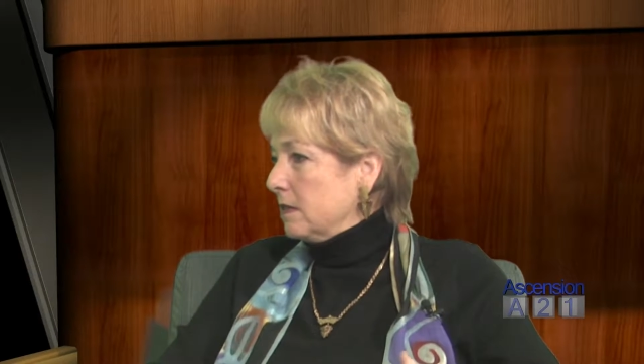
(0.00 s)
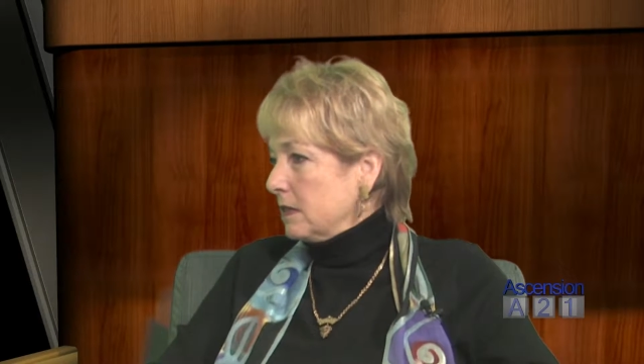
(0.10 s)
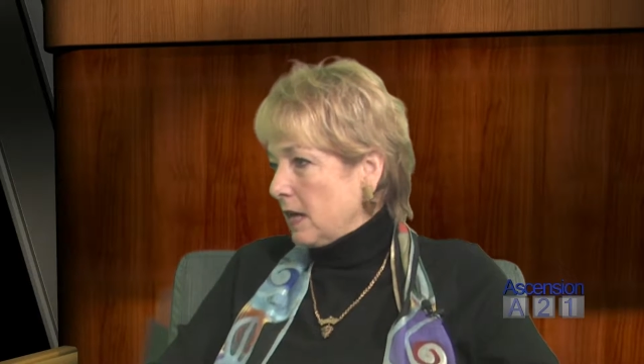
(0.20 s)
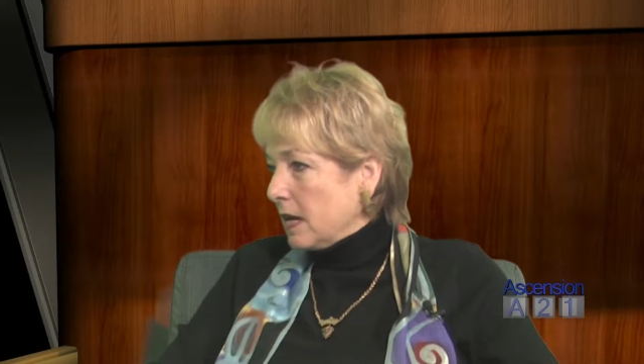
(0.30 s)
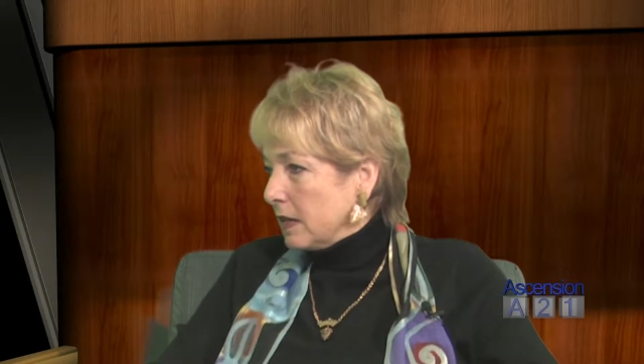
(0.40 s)

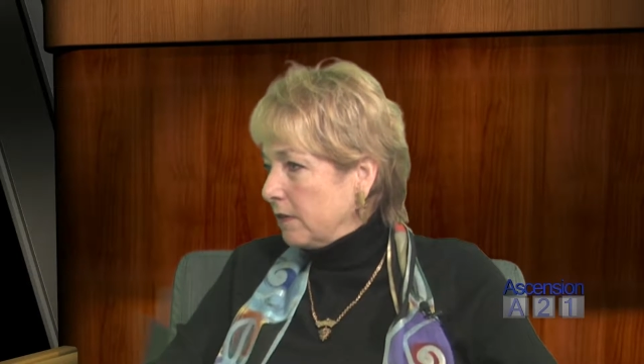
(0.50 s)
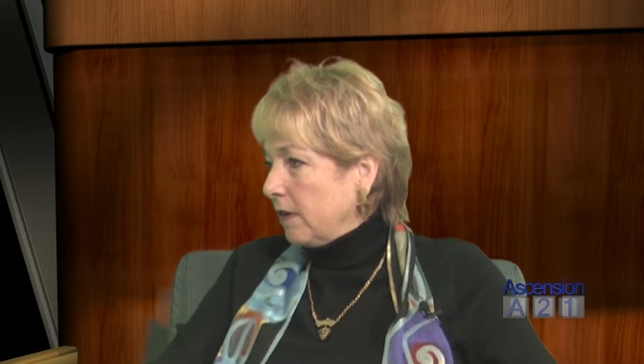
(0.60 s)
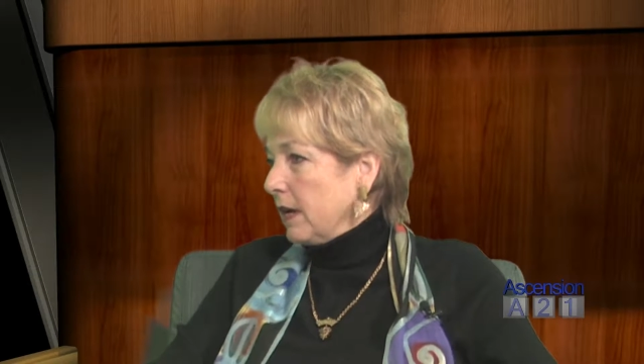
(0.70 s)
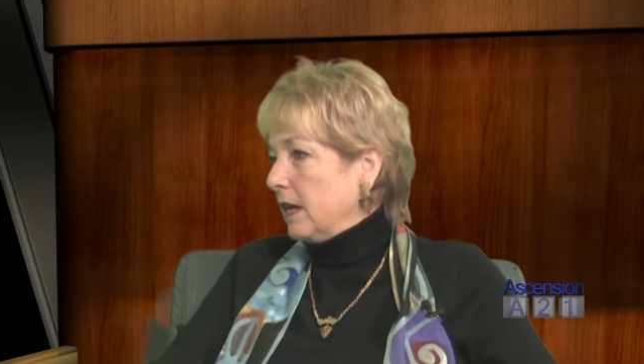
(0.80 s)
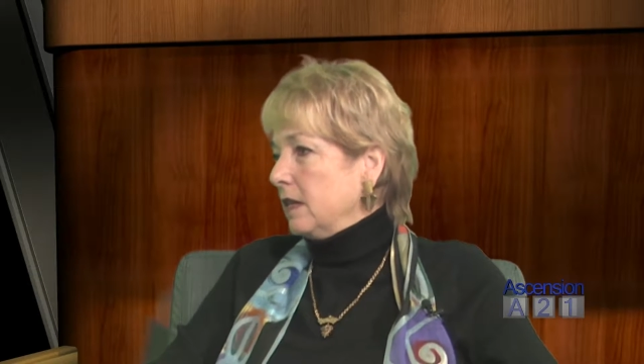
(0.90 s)
state
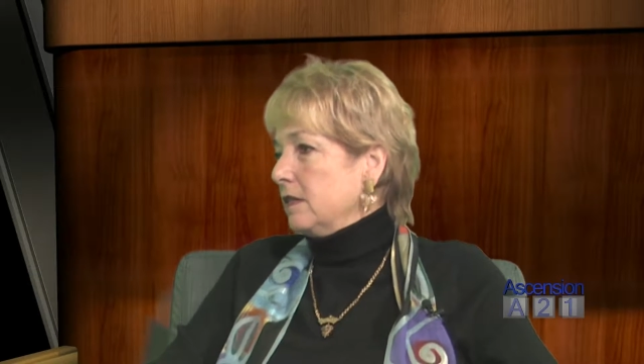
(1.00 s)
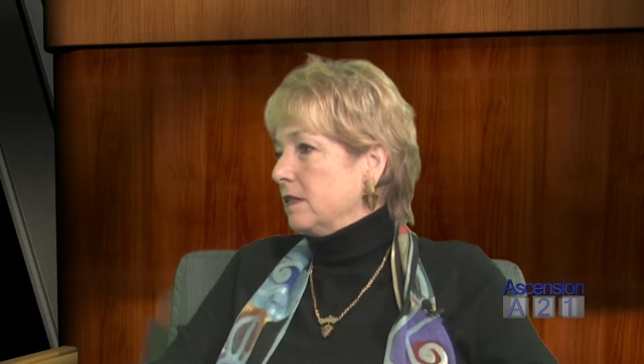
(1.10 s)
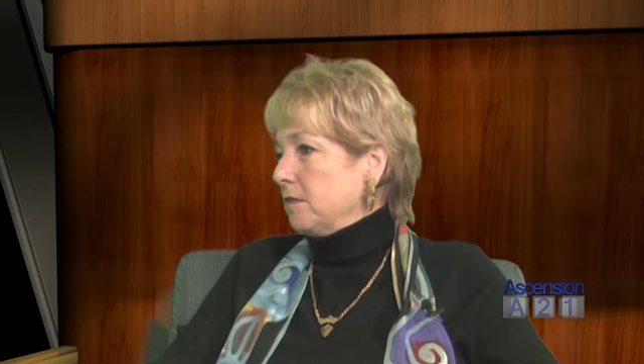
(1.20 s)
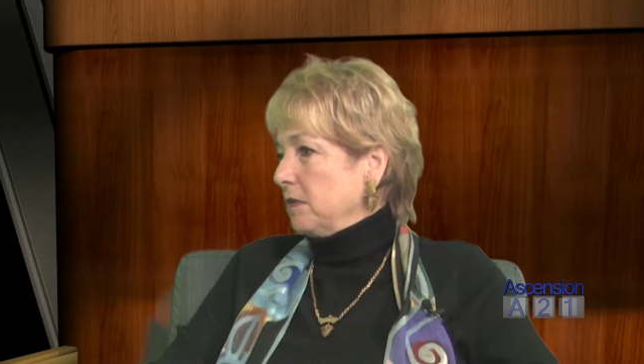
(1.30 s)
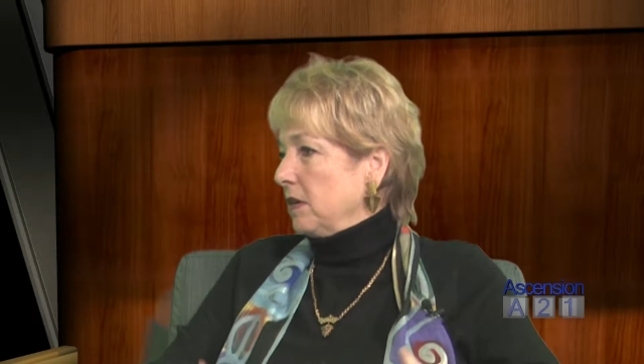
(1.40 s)

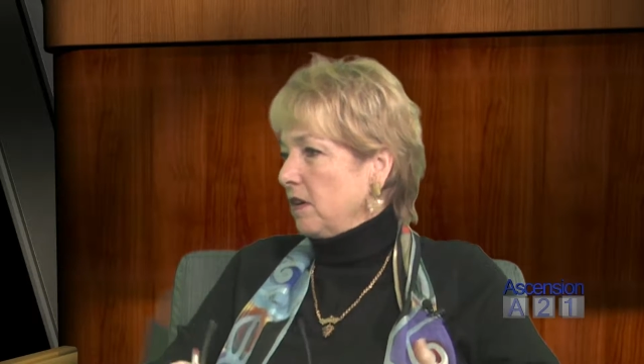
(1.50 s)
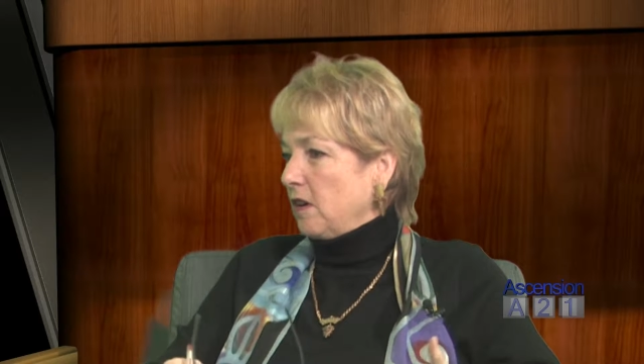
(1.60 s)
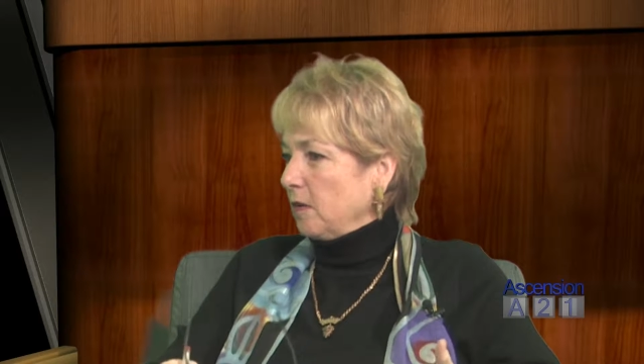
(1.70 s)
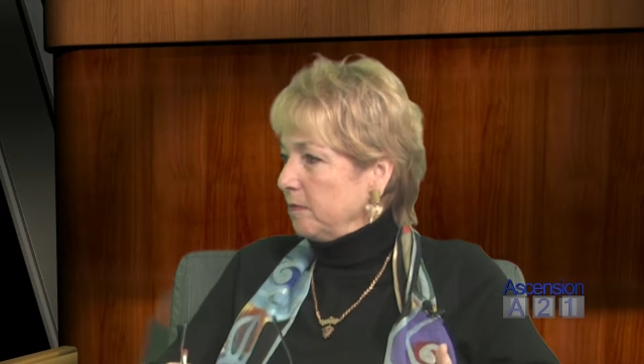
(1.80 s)
grants, or